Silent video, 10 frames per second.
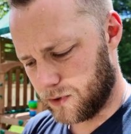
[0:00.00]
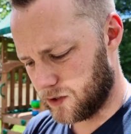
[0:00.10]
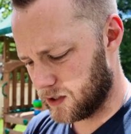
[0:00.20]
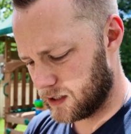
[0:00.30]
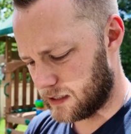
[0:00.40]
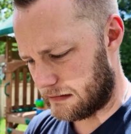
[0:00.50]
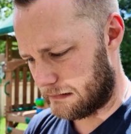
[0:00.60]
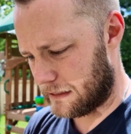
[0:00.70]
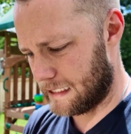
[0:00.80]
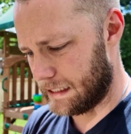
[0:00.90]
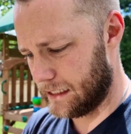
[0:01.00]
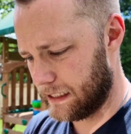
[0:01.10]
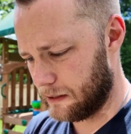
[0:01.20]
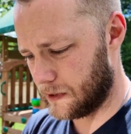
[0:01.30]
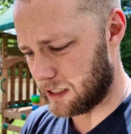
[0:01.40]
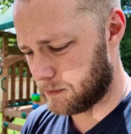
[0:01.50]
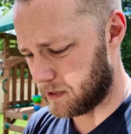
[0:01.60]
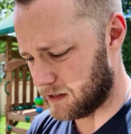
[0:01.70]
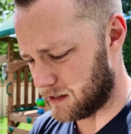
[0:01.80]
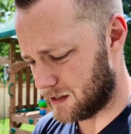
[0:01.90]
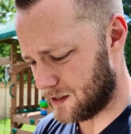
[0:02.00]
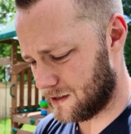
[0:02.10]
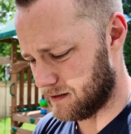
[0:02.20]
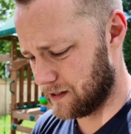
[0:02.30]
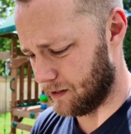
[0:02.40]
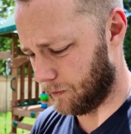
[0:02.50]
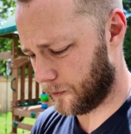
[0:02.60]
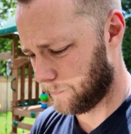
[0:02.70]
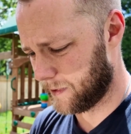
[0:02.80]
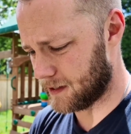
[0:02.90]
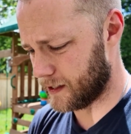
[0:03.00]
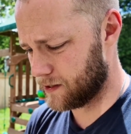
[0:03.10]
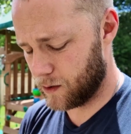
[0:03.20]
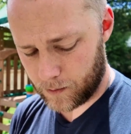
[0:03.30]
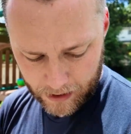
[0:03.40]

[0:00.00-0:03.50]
we'll just see what happens. So it says no